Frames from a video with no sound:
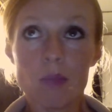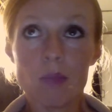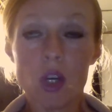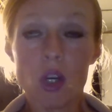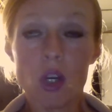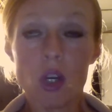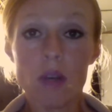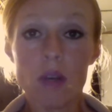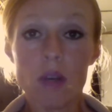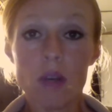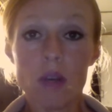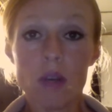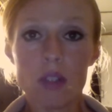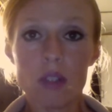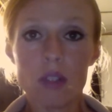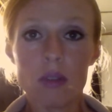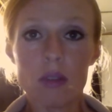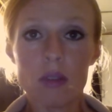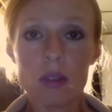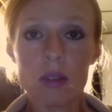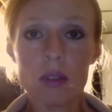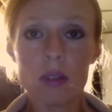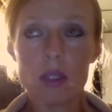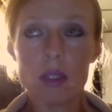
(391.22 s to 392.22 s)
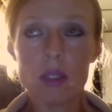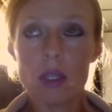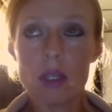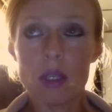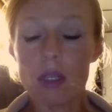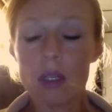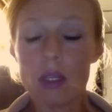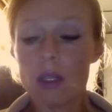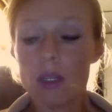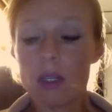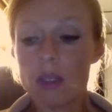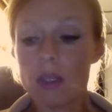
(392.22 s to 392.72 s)
hovel,
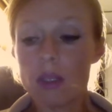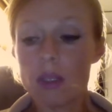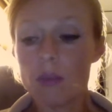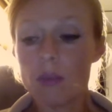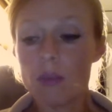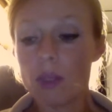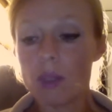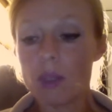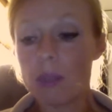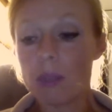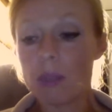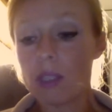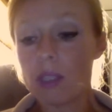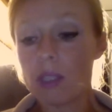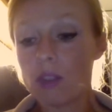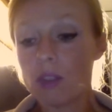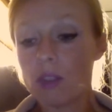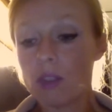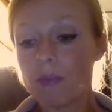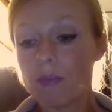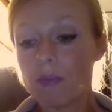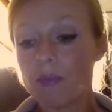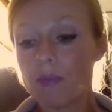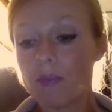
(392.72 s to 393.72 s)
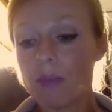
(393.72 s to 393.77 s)
pretty much,